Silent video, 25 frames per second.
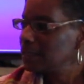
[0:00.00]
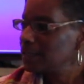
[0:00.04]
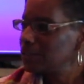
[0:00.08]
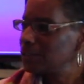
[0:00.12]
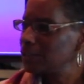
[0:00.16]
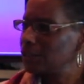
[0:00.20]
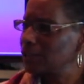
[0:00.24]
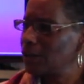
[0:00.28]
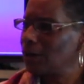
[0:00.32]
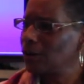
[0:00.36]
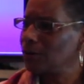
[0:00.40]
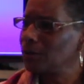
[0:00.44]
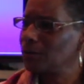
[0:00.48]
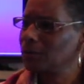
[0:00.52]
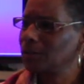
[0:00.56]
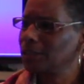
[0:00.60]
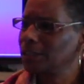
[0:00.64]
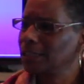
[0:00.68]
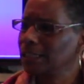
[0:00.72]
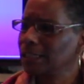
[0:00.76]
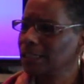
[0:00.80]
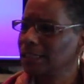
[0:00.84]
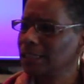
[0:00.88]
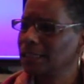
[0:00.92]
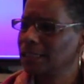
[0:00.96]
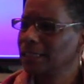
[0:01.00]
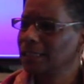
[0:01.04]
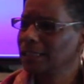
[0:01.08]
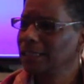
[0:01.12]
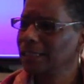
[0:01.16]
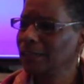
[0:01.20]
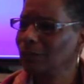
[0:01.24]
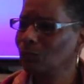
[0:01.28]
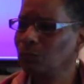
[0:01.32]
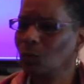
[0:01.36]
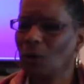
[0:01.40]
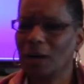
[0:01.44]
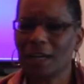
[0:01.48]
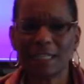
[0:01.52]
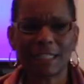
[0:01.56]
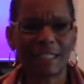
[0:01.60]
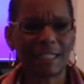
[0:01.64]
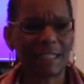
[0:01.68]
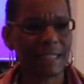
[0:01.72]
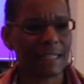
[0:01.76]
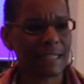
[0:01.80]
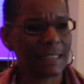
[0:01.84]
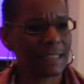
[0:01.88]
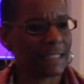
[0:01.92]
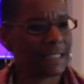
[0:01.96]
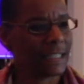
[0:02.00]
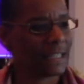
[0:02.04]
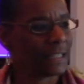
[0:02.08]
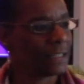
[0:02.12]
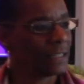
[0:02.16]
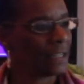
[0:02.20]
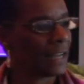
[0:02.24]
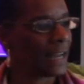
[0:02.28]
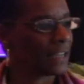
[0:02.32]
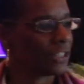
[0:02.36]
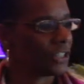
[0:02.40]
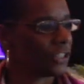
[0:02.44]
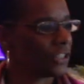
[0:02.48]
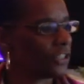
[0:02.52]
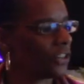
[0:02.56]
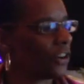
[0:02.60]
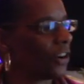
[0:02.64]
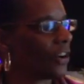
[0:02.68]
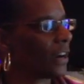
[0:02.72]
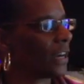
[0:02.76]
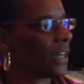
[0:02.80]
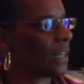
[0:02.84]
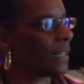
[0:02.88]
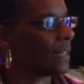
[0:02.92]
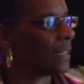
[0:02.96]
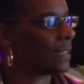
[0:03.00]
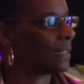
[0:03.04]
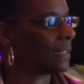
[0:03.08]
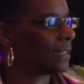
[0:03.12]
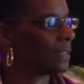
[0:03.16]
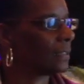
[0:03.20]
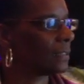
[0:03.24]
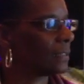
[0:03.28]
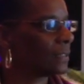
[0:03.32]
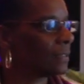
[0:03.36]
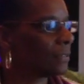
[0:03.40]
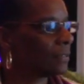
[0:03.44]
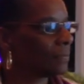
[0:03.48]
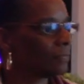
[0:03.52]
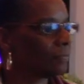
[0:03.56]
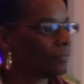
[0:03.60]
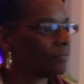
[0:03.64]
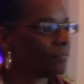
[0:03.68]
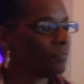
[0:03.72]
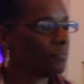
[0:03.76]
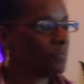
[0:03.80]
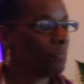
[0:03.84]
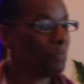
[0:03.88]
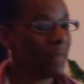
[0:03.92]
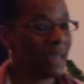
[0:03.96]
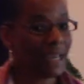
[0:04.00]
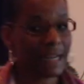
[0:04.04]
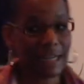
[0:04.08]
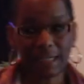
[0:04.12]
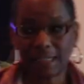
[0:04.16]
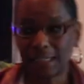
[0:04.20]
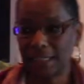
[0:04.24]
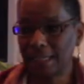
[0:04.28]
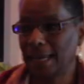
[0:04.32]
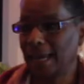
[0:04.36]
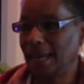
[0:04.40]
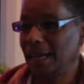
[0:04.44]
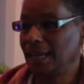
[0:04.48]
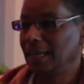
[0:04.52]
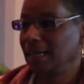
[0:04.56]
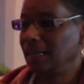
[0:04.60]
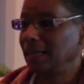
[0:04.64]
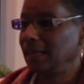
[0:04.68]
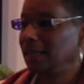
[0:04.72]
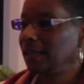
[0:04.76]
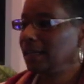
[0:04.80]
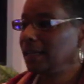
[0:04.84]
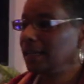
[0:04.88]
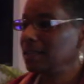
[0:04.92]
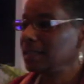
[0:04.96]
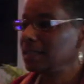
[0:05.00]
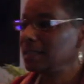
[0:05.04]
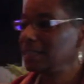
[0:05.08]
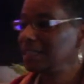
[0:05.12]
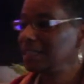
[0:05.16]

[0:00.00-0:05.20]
So it wasn't until I started meditating and